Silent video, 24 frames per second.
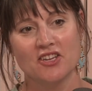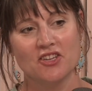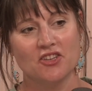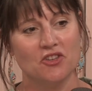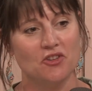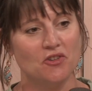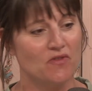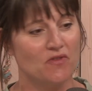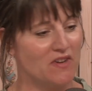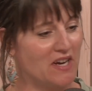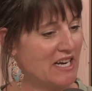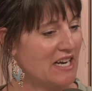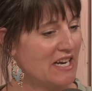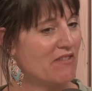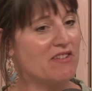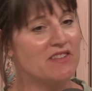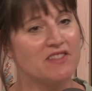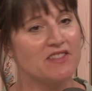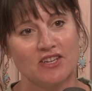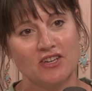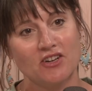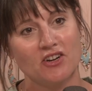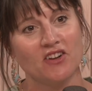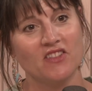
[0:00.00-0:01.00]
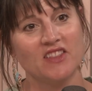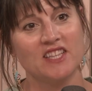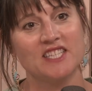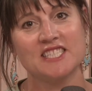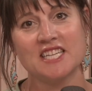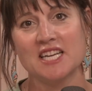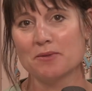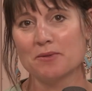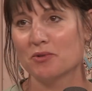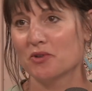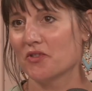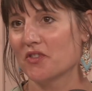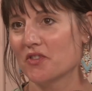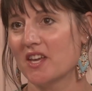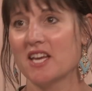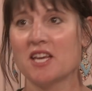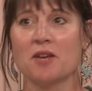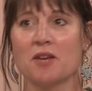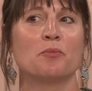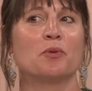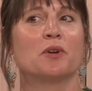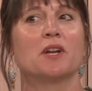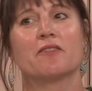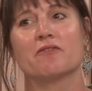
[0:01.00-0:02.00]
you've got everything out on the table, they
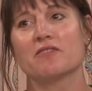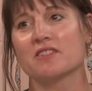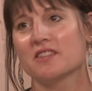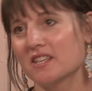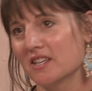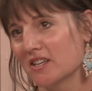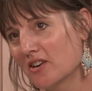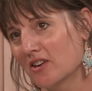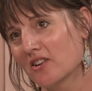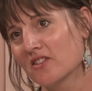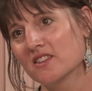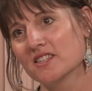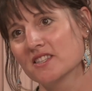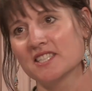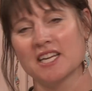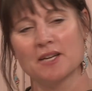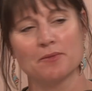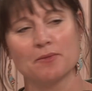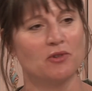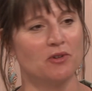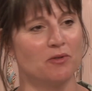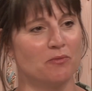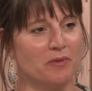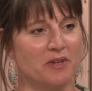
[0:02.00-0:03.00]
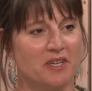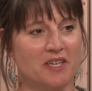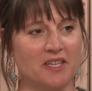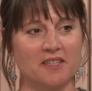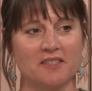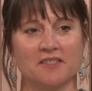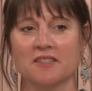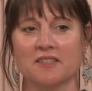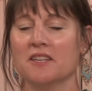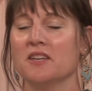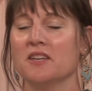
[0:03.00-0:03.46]
can put everything out on the table, and we can,